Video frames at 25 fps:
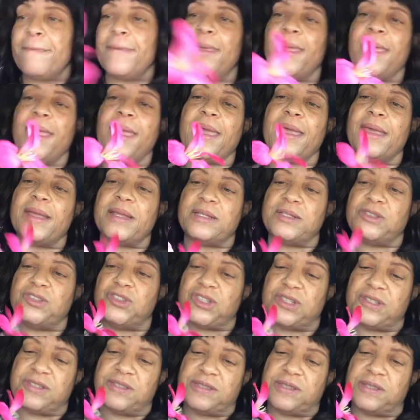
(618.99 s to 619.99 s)
and
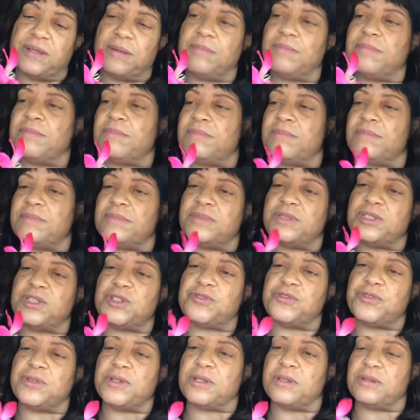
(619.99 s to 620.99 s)
just some
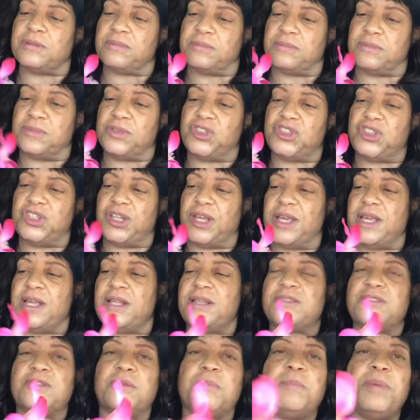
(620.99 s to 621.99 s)
different
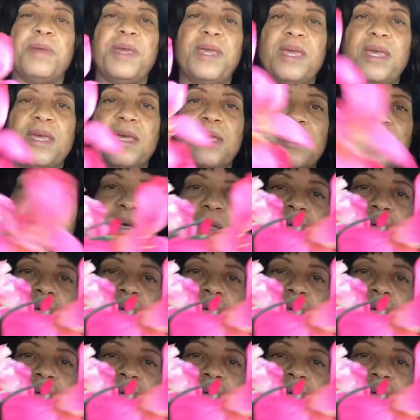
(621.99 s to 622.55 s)
shades of pink